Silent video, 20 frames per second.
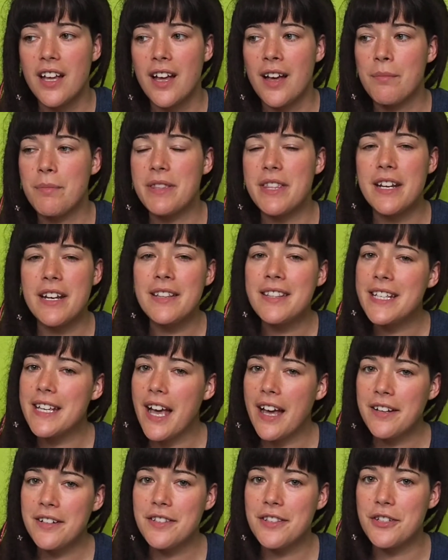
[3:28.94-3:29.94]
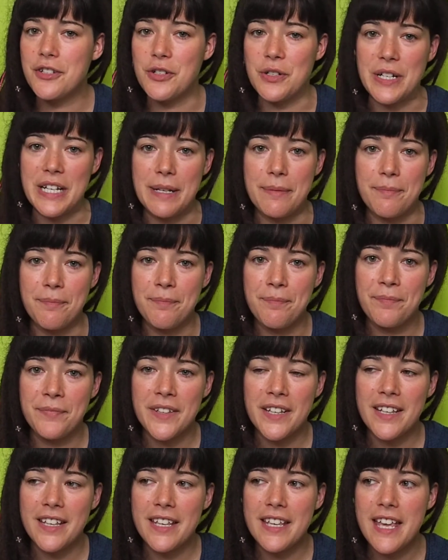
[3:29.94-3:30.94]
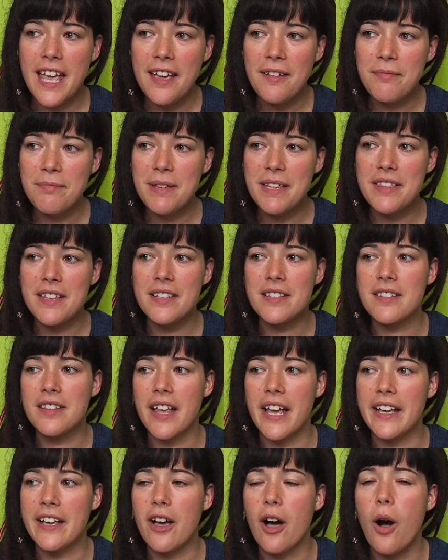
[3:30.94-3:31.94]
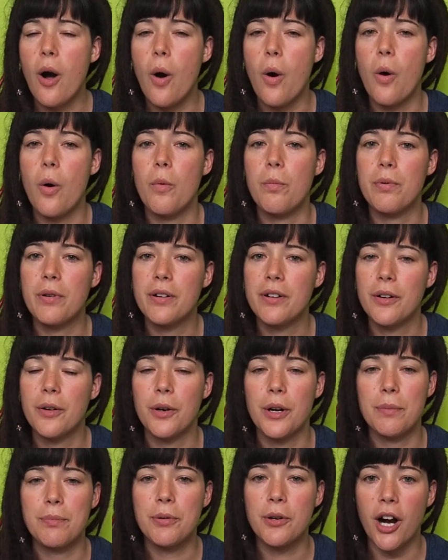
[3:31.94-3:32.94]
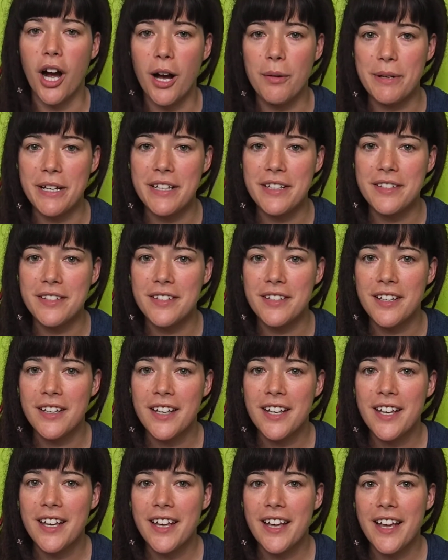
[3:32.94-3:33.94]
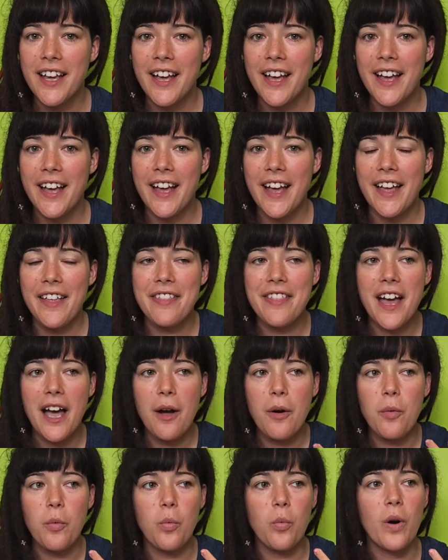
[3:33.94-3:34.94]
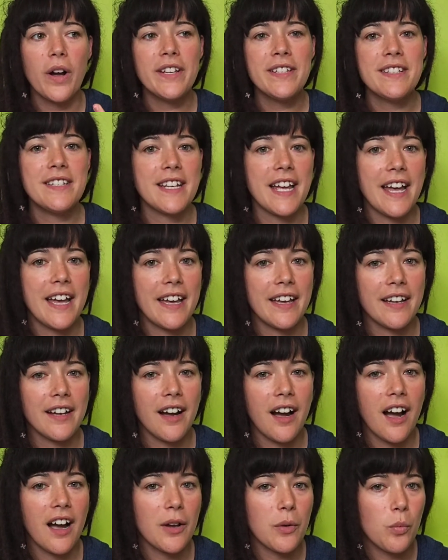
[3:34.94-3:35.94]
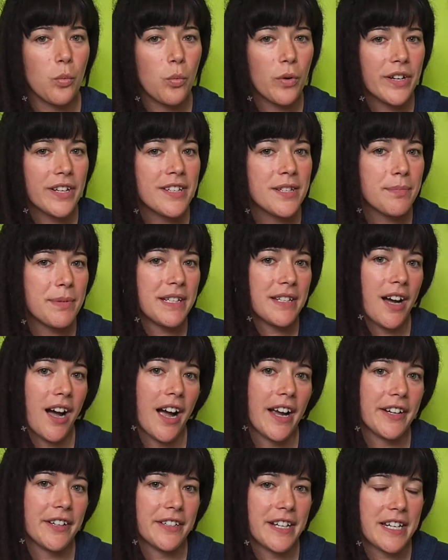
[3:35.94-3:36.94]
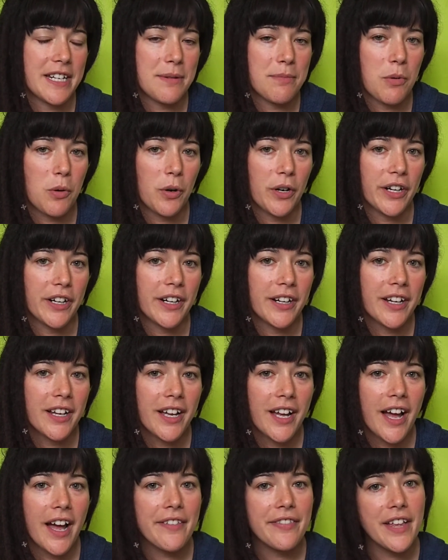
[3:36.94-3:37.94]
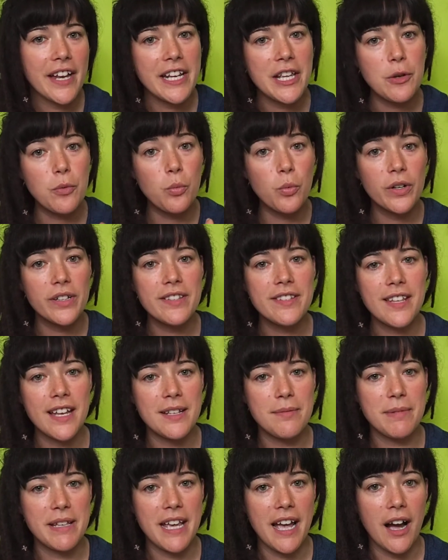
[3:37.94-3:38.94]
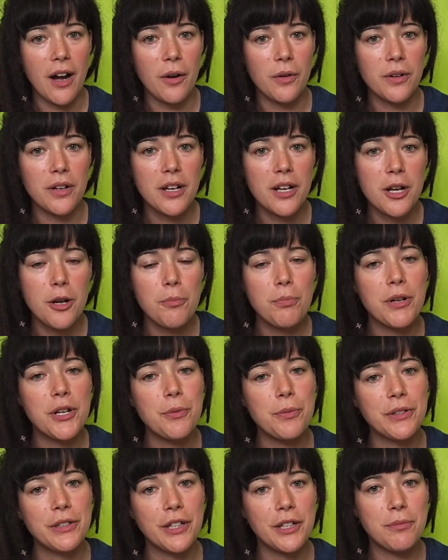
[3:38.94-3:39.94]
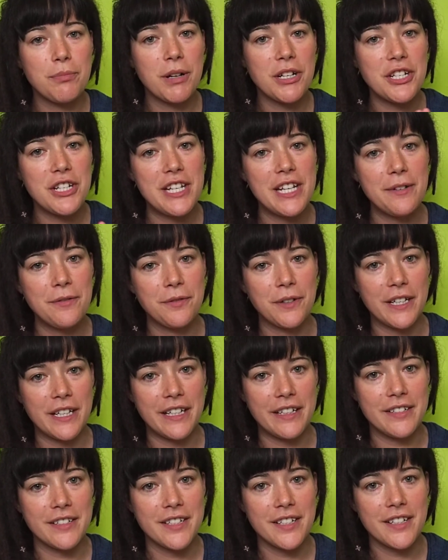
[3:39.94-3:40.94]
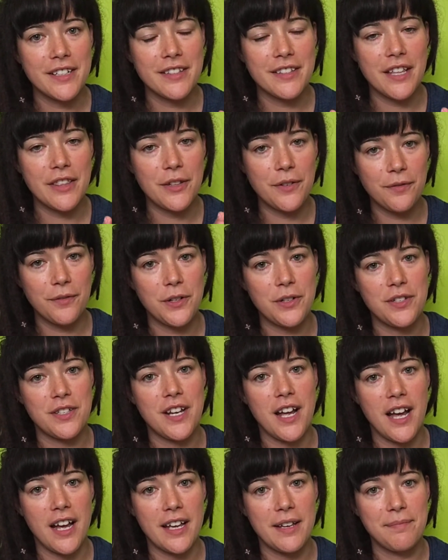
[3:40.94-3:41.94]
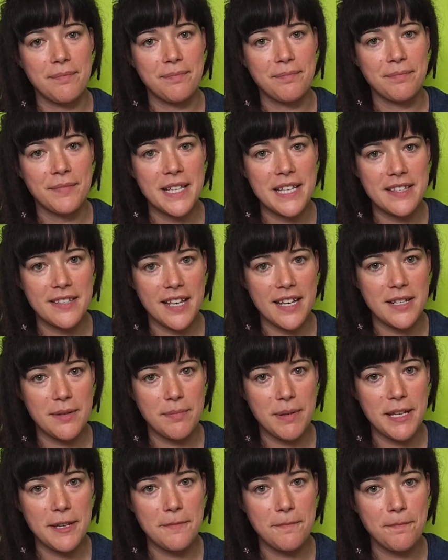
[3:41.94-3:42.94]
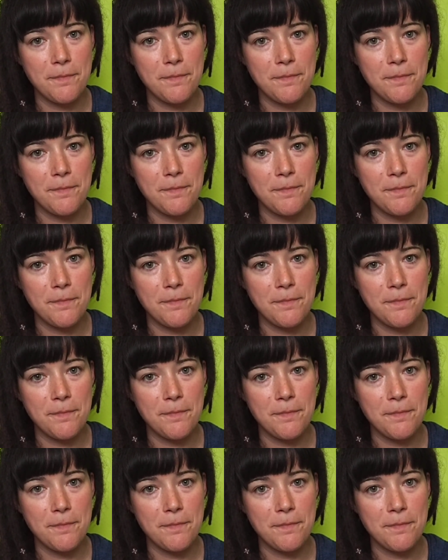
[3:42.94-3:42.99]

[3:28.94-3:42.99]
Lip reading: But then at the end of the dream, he gave me this hope or a promise that one day I wouldn't be tired anymore, and that he would send me out, but it would look much different than the first time he sent me.